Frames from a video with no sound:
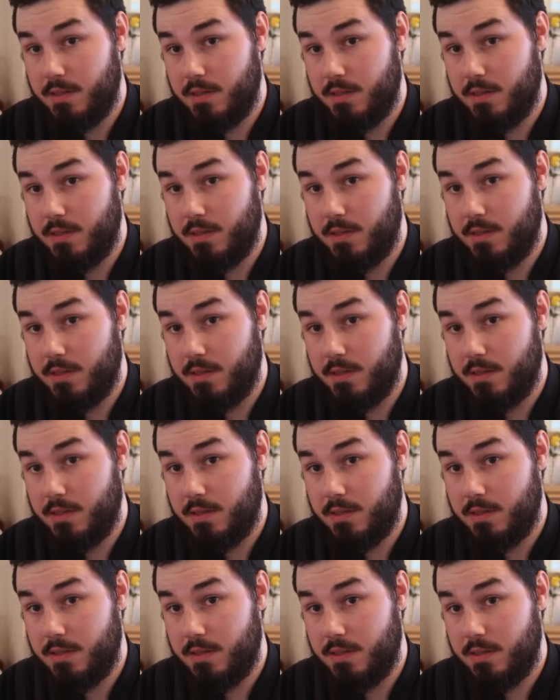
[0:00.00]
In terms of
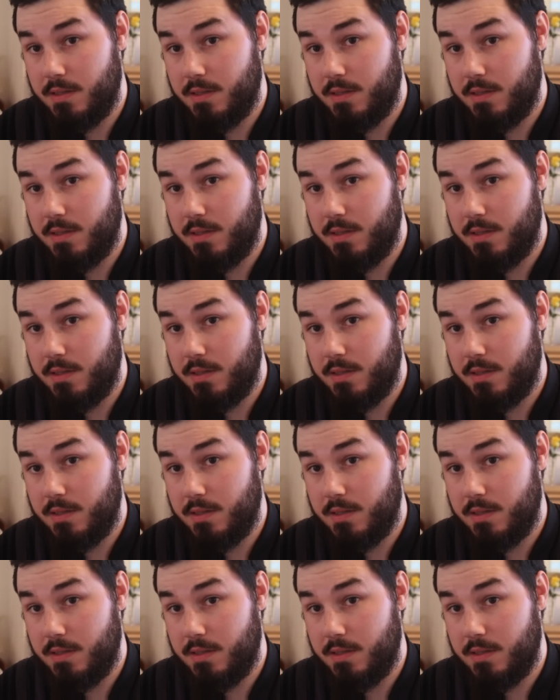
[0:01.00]
combat,
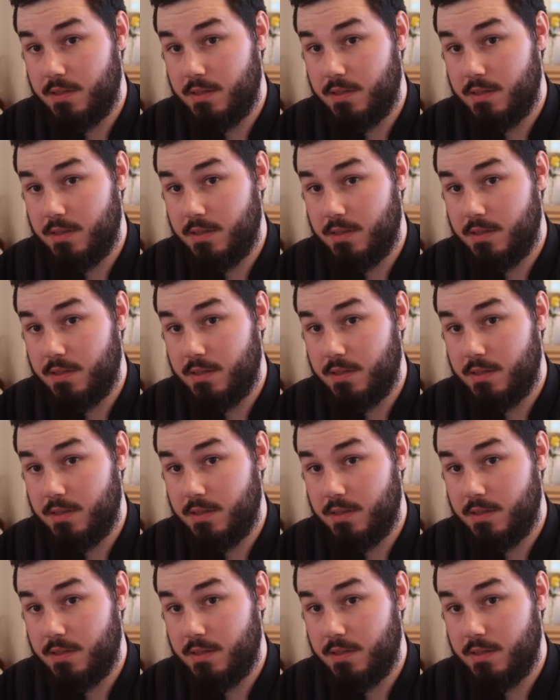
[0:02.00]
no, not